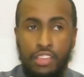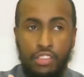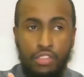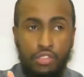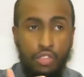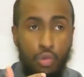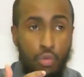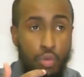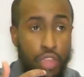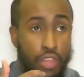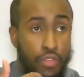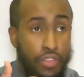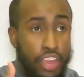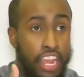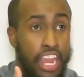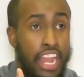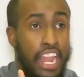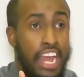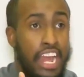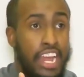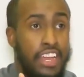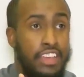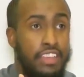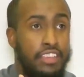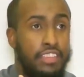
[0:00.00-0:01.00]
So we
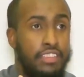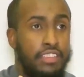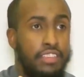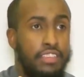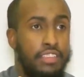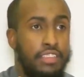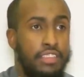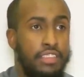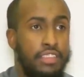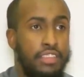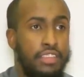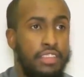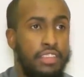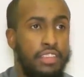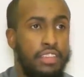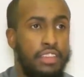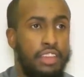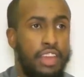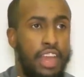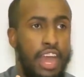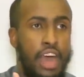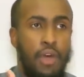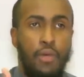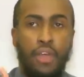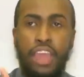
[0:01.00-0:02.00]
realize
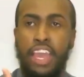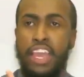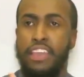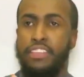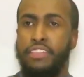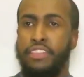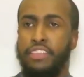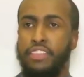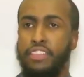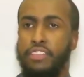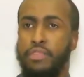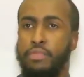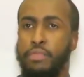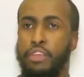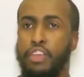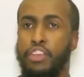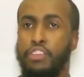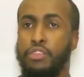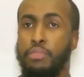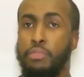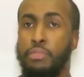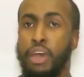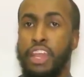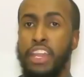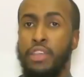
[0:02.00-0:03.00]
our essence,
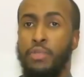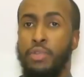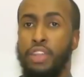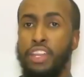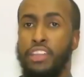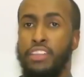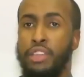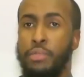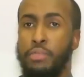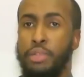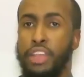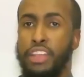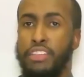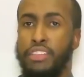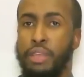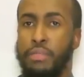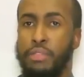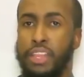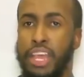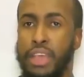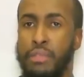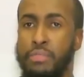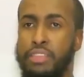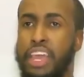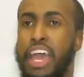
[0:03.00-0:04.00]
because money, what does it bring
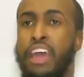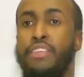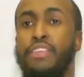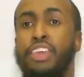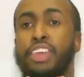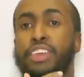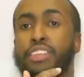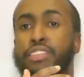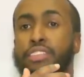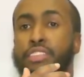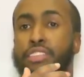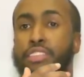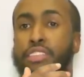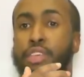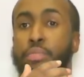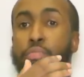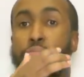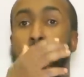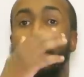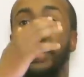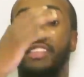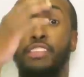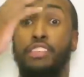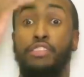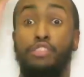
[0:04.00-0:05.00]
sometimes? Arrogance.
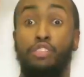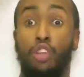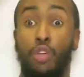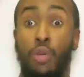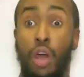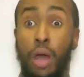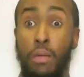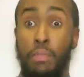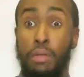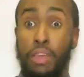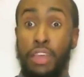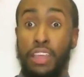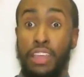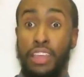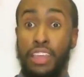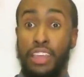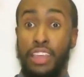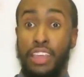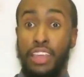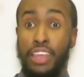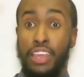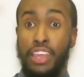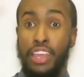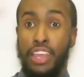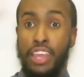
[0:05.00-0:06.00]
It makes us go up.
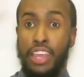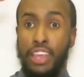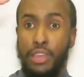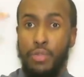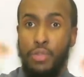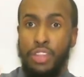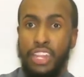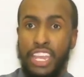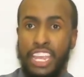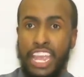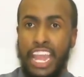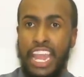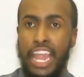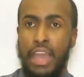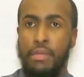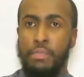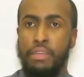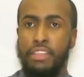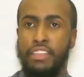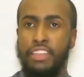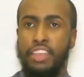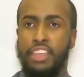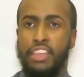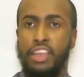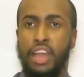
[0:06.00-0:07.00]
When the
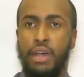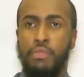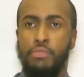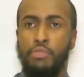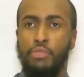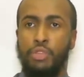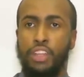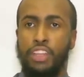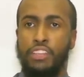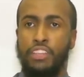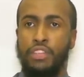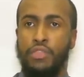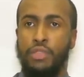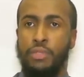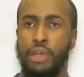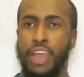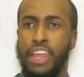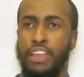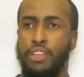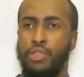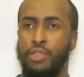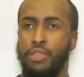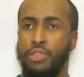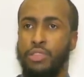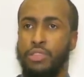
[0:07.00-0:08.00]
calamity comes, what does it
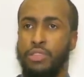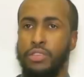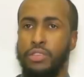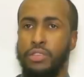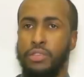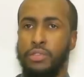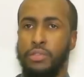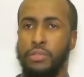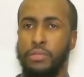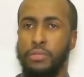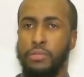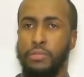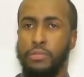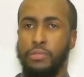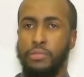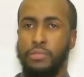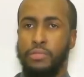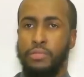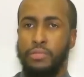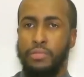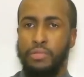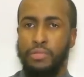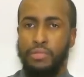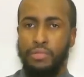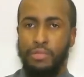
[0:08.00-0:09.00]
remind you?
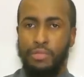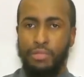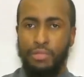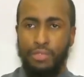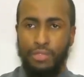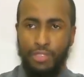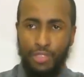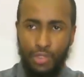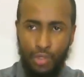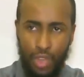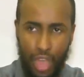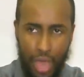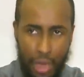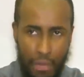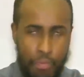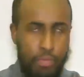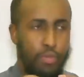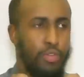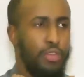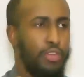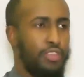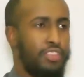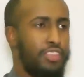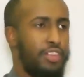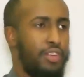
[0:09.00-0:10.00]
You
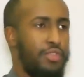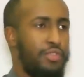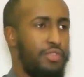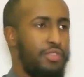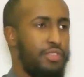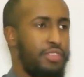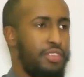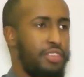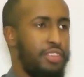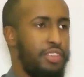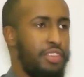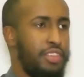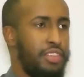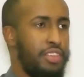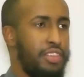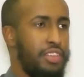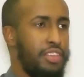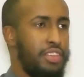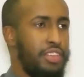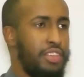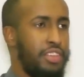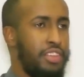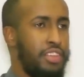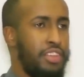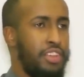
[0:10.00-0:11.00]
humble yourself.
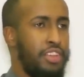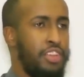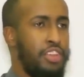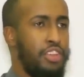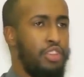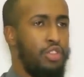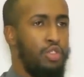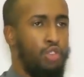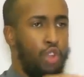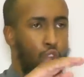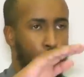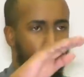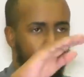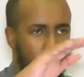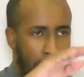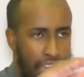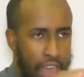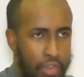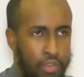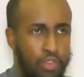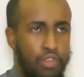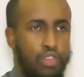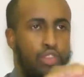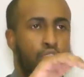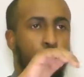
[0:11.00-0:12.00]
You go
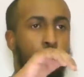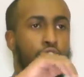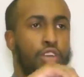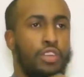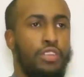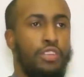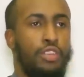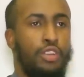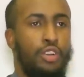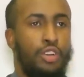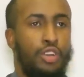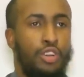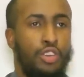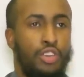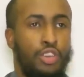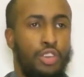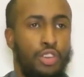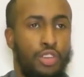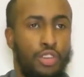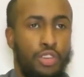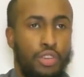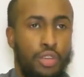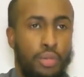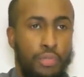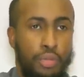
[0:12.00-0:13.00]
down to
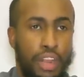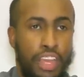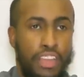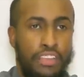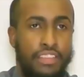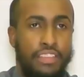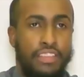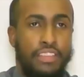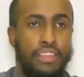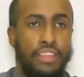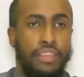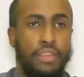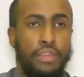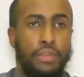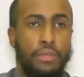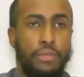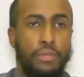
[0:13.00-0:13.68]
your place.